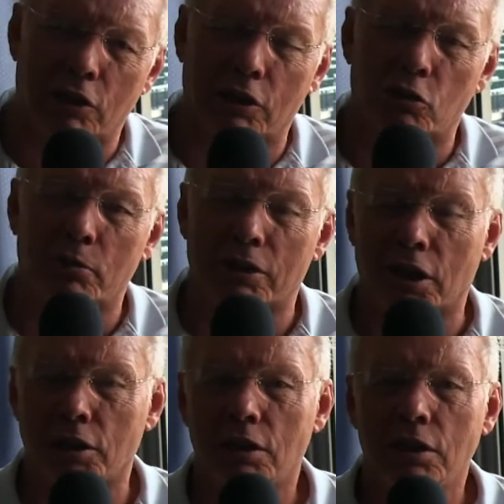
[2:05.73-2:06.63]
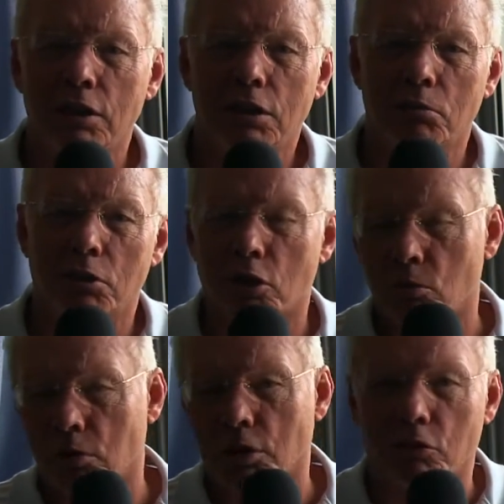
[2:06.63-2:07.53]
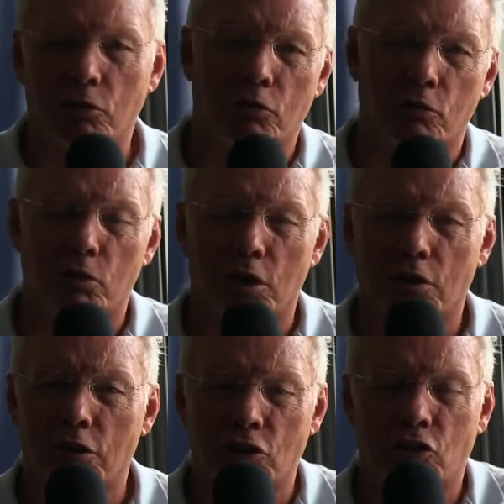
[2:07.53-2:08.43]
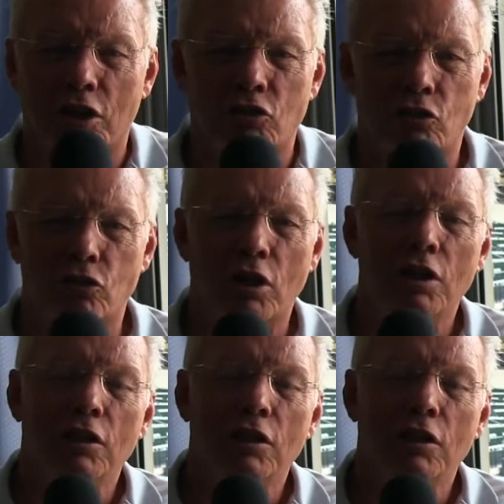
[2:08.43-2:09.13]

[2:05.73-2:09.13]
You're like, oh my God, here we go. We're going to go through all of these ages.